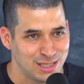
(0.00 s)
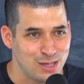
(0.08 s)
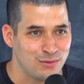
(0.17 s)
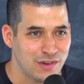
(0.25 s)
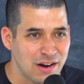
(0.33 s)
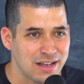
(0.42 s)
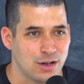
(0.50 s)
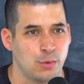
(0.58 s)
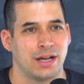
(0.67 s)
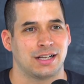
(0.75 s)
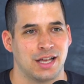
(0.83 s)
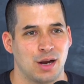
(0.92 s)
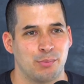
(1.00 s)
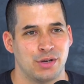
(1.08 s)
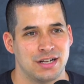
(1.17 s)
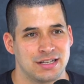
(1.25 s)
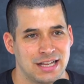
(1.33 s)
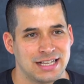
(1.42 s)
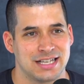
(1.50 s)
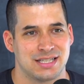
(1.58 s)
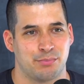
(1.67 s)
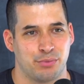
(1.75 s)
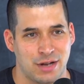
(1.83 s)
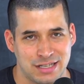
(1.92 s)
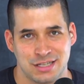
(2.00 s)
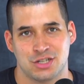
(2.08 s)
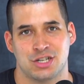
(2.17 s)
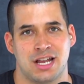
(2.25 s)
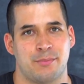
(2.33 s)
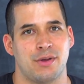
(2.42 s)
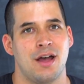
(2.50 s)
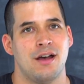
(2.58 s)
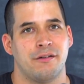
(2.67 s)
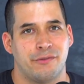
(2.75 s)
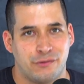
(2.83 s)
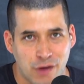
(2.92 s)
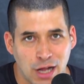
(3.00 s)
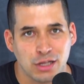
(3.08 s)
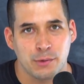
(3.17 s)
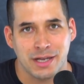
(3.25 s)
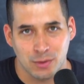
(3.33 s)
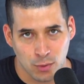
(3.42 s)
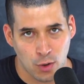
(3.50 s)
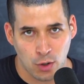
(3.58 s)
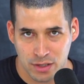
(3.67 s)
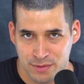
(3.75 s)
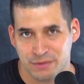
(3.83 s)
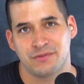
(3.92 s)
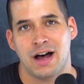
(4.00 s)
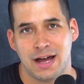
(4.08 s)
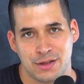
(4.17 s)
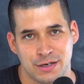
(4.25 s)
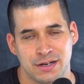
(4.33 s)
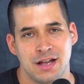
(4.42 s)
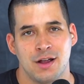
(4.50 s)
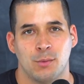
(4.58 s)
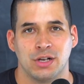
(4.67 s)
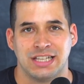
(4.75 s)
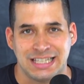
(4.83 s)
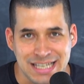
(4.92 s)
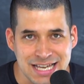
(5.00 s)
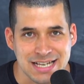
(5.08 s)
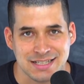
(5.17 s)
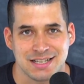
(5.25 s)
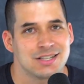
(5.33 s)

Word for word: That you very quickly are put into like this apprenticeship following role of the father, where he is